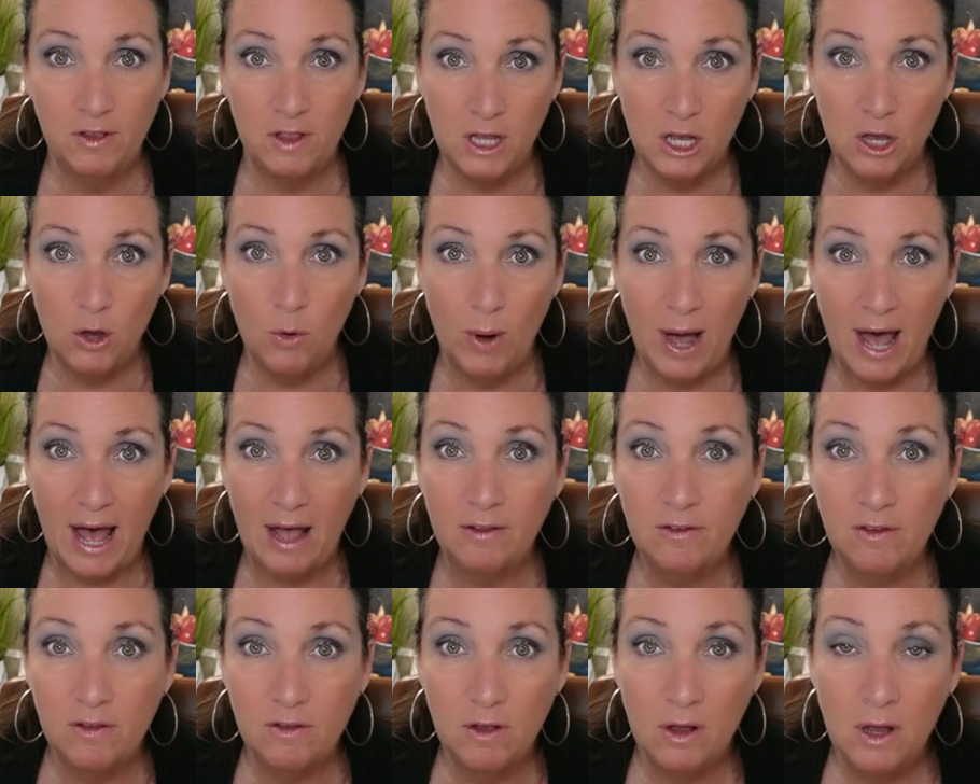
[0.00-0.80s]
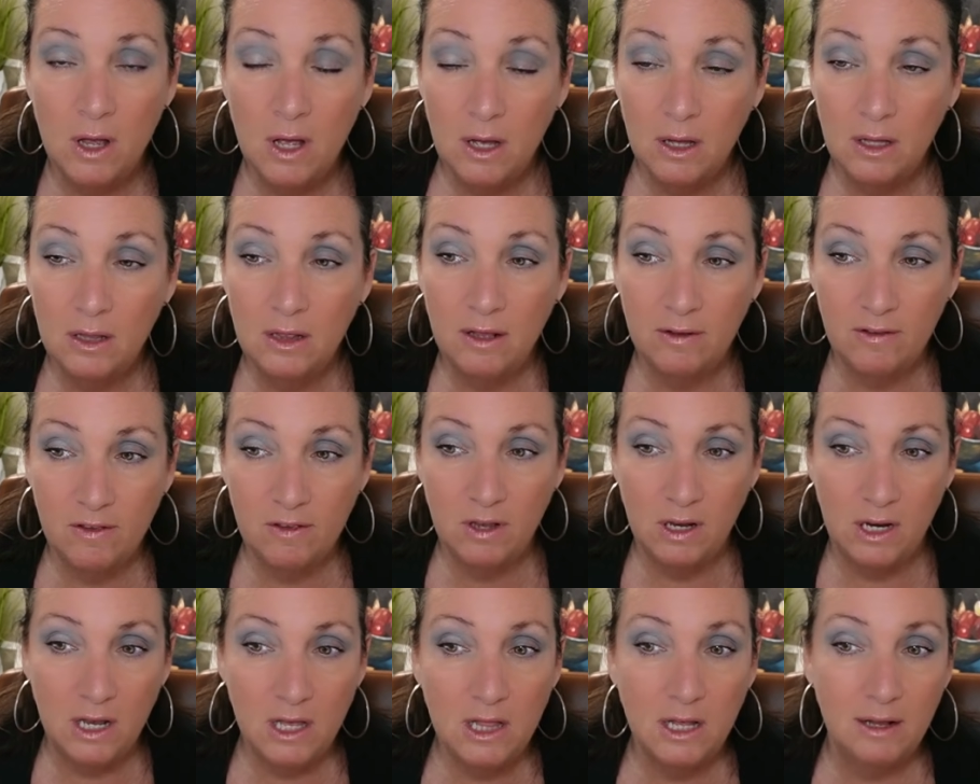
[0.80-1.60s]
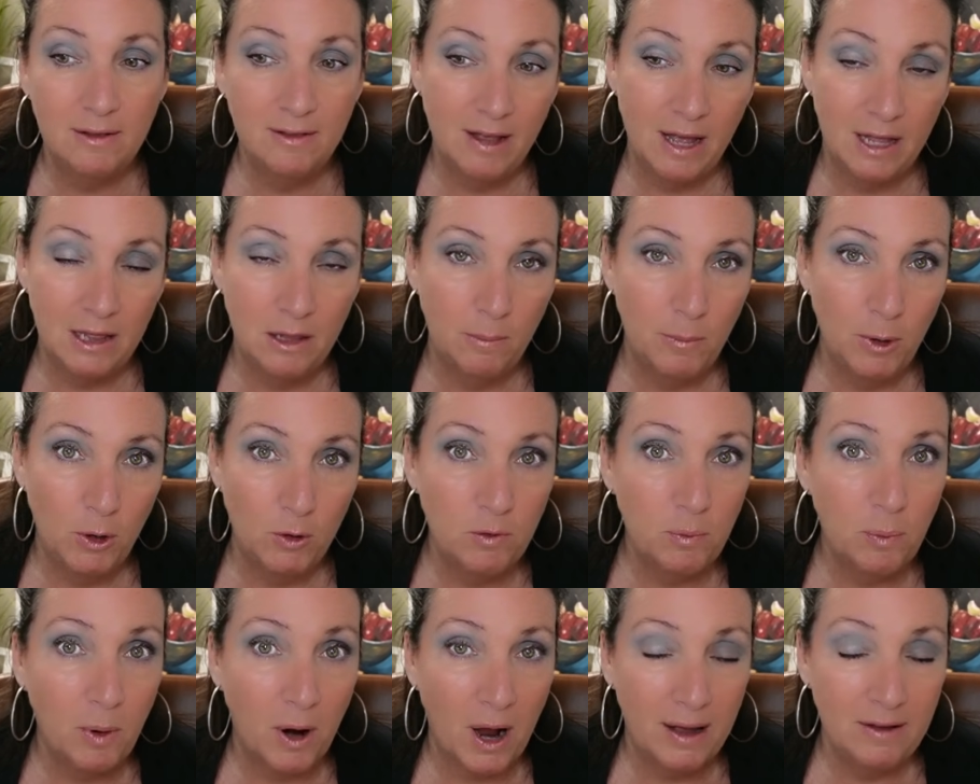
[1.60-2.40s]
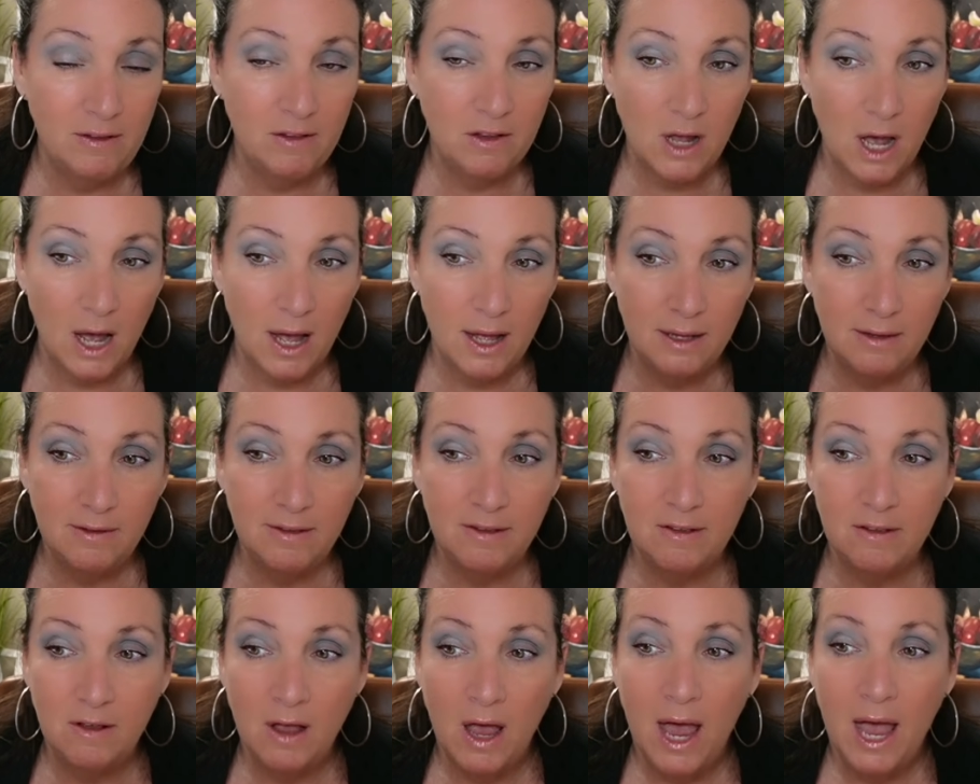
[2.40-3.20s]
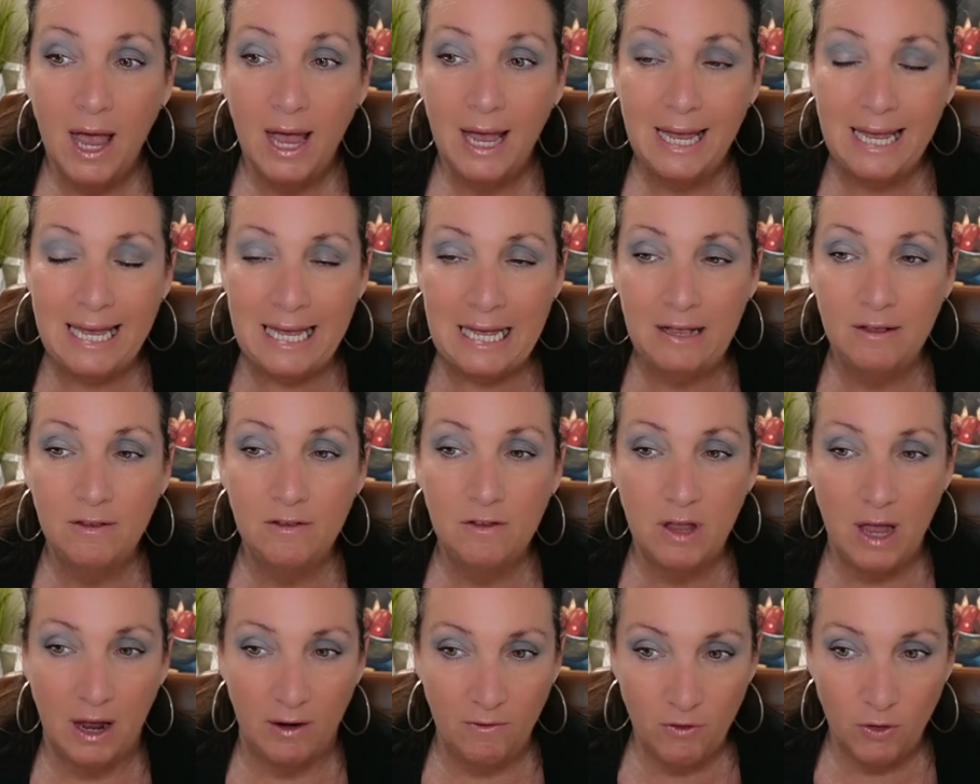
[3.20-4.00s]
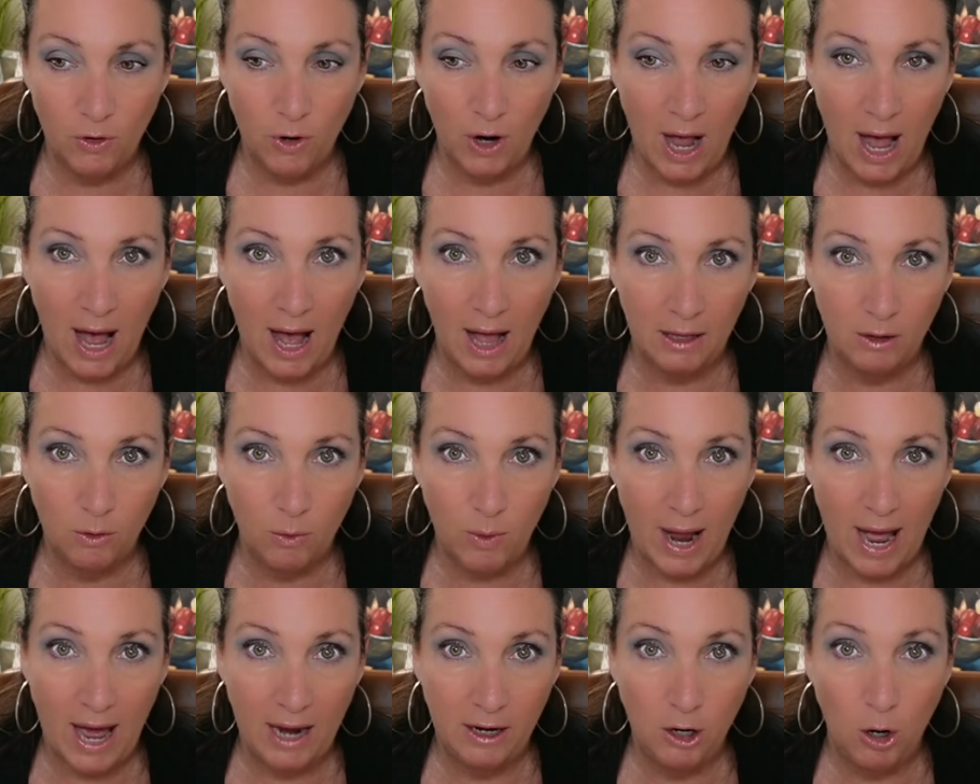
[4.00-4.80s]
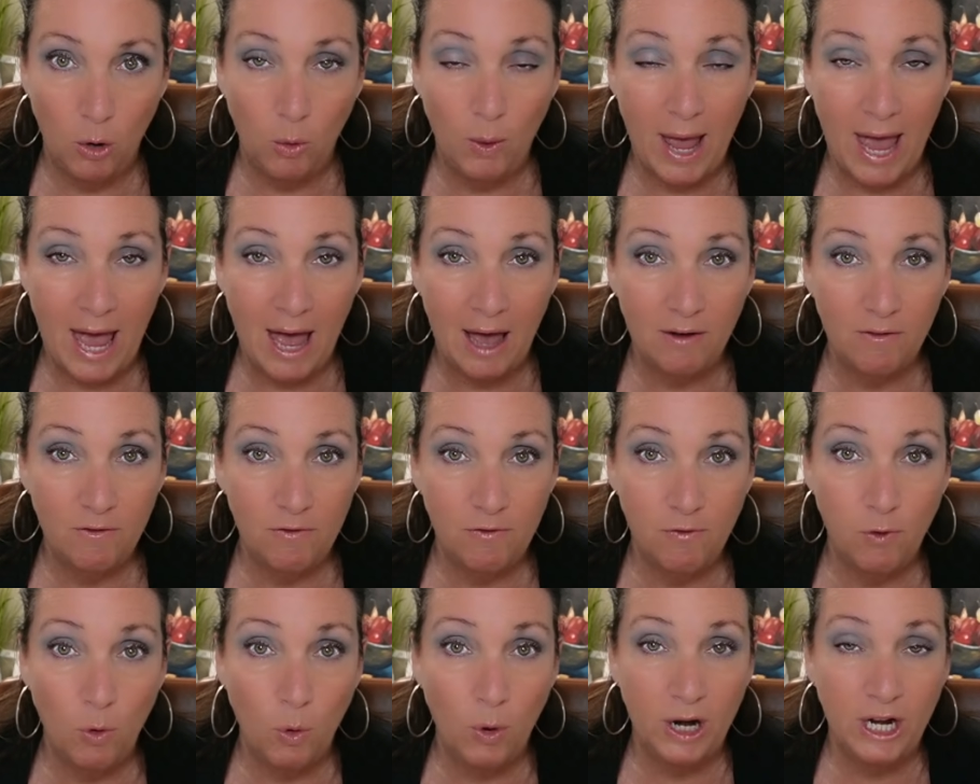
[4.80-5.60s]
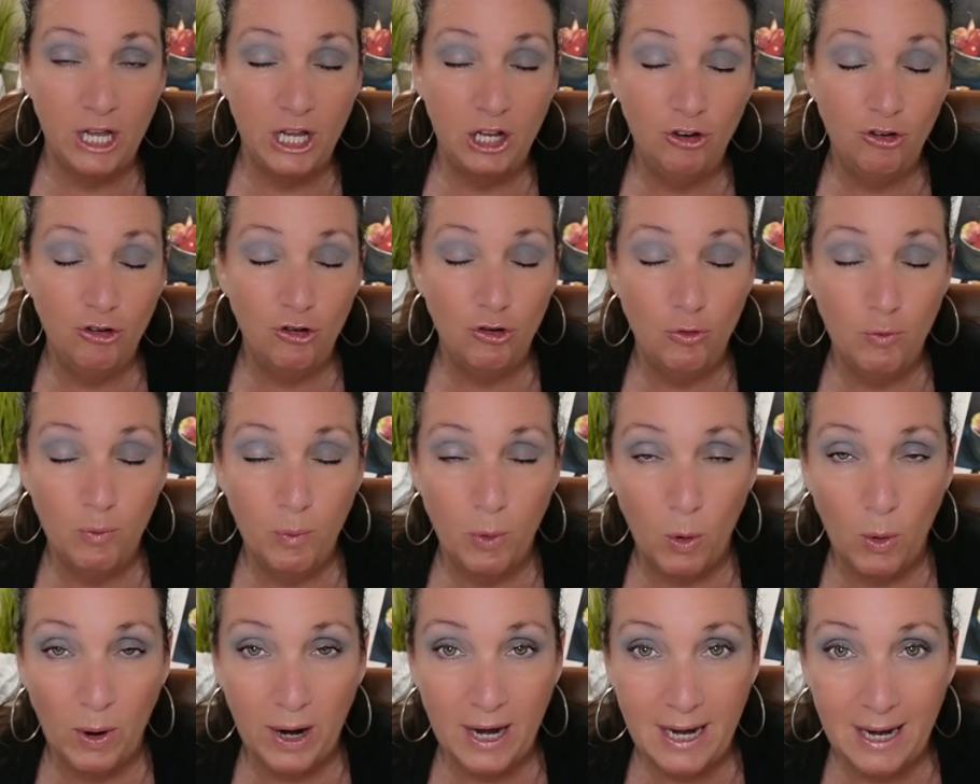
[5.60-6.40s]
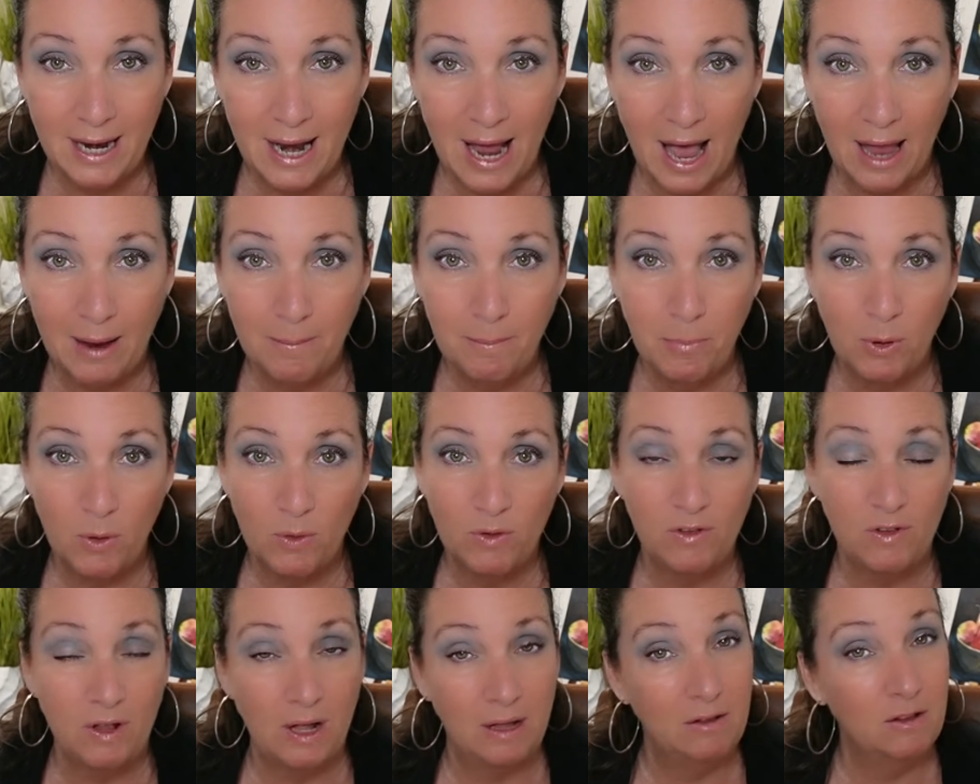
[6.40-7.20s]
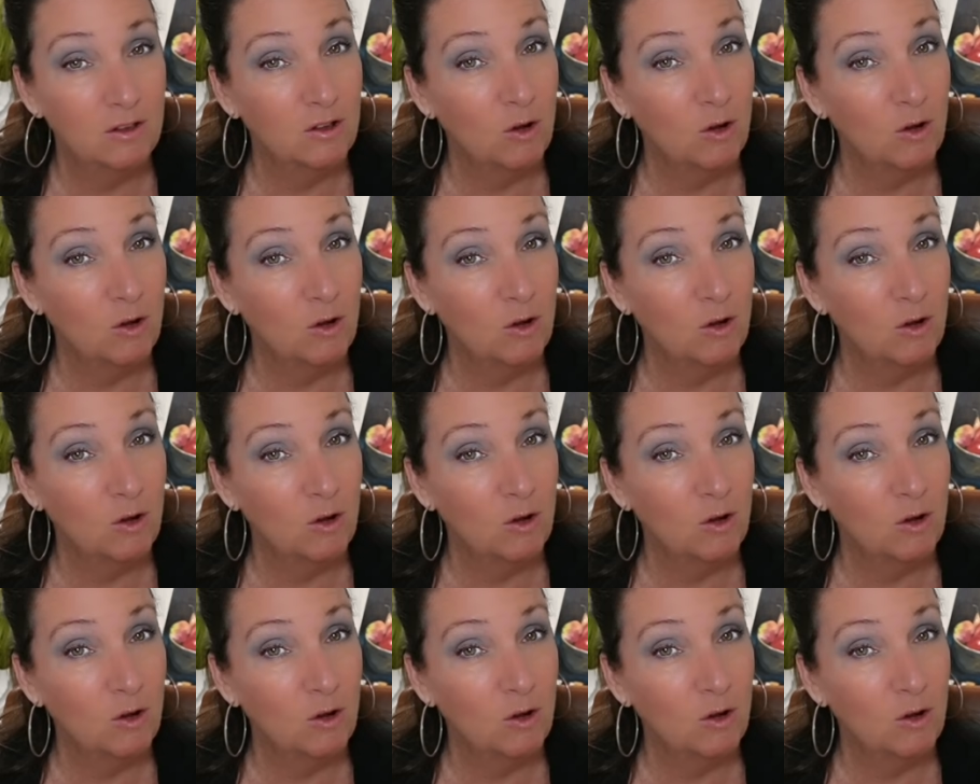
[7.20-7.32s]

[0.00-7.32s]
the U.S., the city that's had the most price cuts is Denver, Colorado at 42.9%.